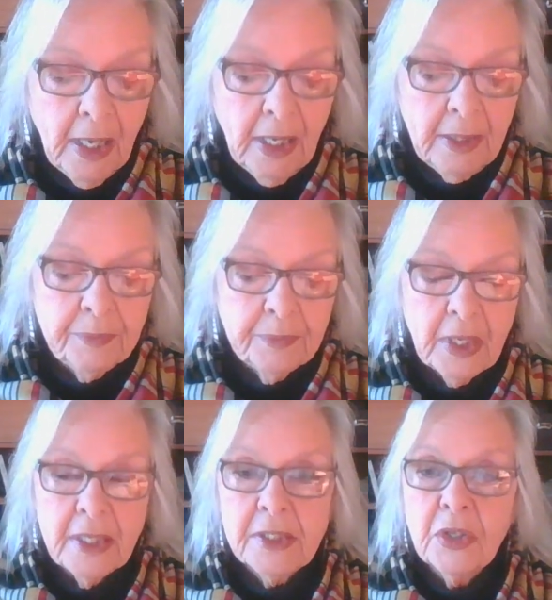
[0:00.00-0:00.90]

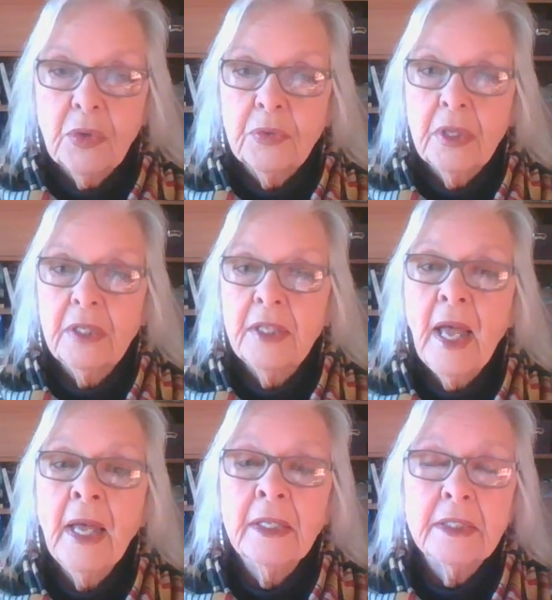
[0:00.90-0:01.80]
And so
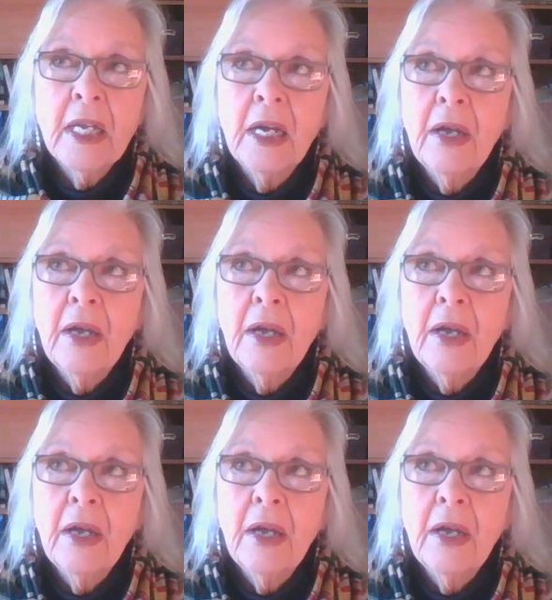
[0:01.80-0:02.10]
that